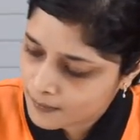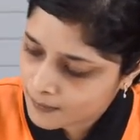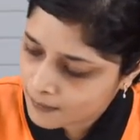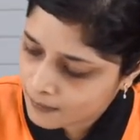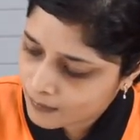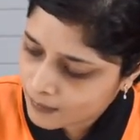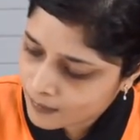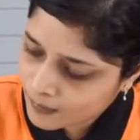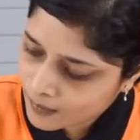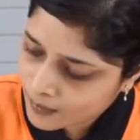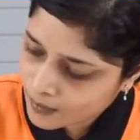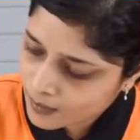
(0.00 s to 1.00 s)

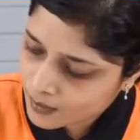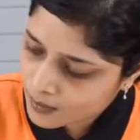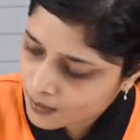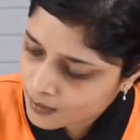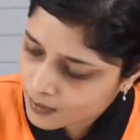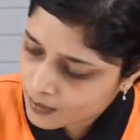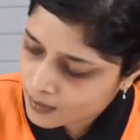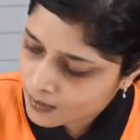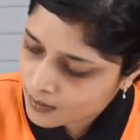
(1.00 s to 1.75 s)
(no one is talking)